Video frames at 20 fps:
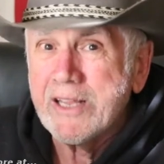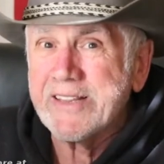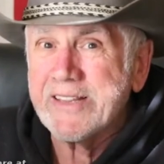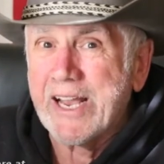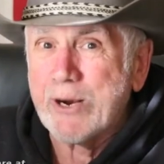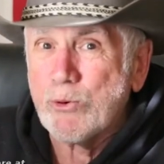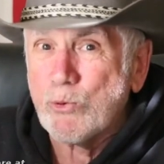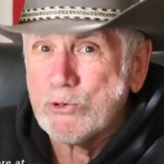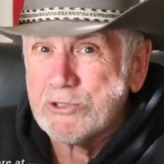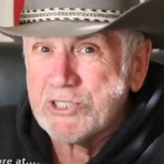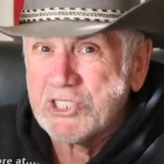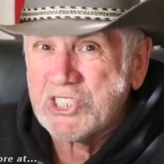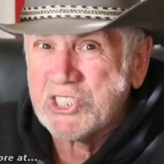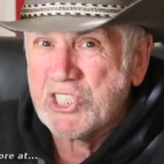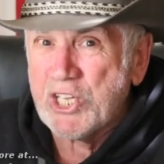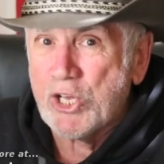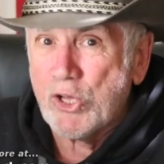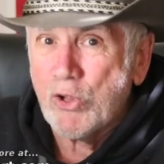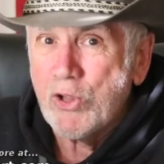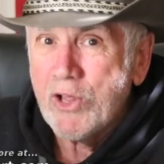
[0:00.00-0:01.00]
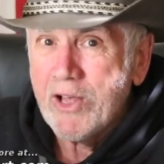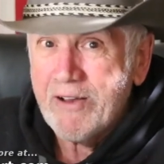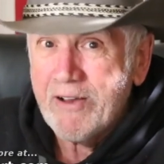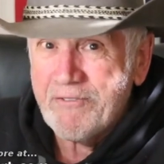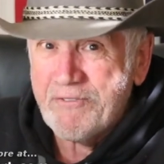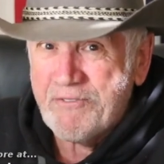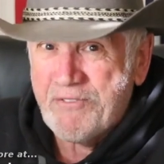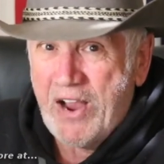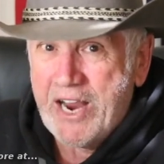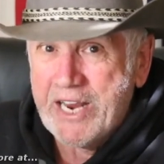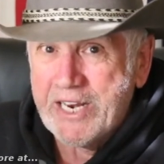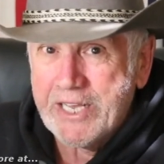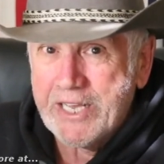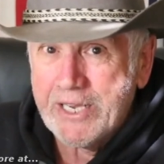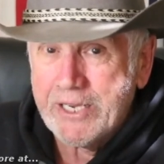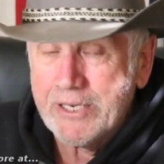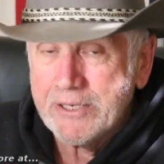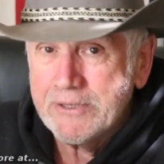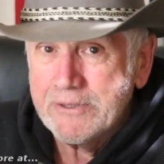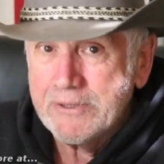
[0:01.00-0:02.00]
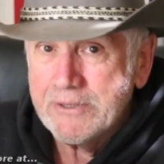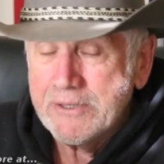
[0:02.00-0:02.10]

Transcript: that we're still fighting.